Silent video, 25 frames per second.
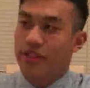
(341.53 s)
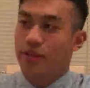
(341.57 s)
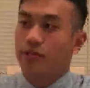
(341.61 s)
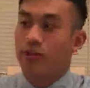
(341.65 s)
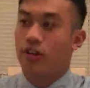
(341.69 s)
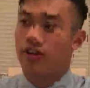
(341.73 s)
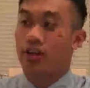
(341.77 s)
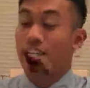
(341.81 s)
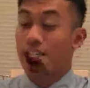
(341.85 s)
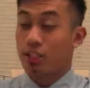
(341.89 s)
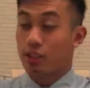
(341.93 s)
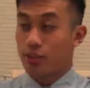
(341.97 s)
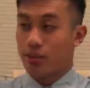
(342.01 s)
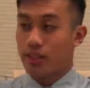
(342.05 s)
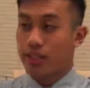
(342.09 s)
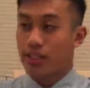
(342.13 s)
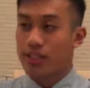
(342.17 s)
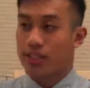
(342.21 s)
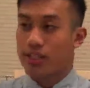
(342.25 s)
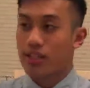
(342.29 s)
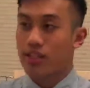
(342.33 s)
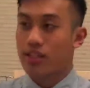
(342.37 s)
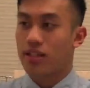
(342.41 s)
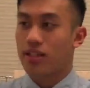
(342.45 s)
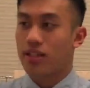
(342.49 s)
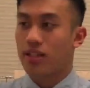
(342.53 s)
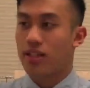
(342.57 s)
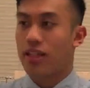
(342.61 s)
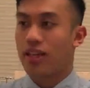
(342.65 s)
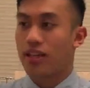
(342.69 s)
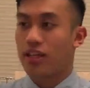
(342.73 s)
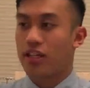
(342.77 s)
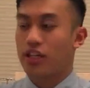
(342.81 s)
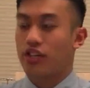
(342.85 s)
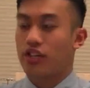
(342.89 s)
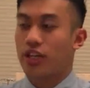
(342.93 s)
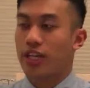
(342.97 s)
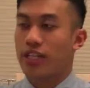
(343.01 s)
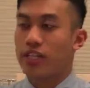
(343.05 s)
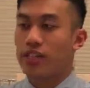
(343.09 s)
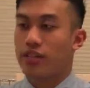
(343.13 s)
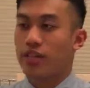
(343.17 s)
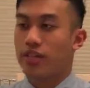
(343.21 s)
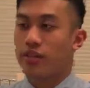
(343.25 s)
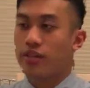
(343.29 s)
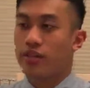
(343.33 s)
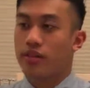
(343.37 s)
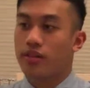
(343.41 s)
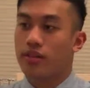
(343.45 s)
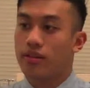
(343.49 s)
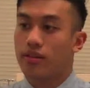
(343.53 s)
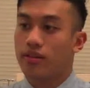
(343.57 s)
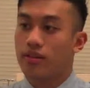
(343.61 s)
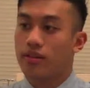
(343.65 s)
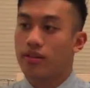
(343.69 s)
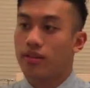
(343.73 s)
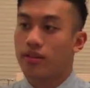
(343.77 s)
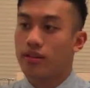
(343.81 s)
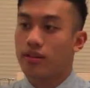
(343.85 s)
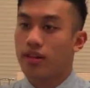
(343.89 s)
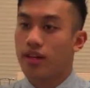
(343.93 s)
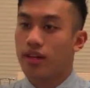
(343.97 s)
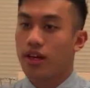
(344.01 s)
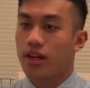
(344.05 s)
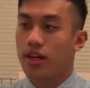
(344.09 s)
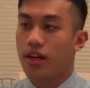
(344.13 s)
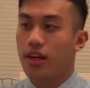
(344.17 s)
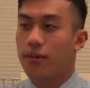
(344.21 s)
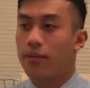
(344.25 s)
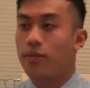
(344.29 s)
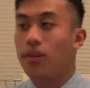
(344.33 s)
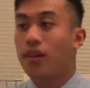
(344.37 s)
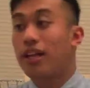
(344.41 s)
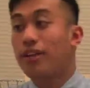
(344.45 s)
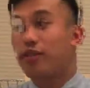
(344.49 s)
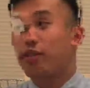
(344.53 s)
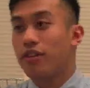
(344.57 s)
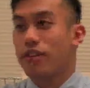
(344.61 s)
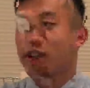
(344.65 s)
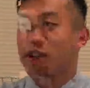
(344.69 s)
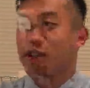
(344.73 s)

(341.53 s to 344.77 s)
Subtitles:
to graduates that are trying to apply for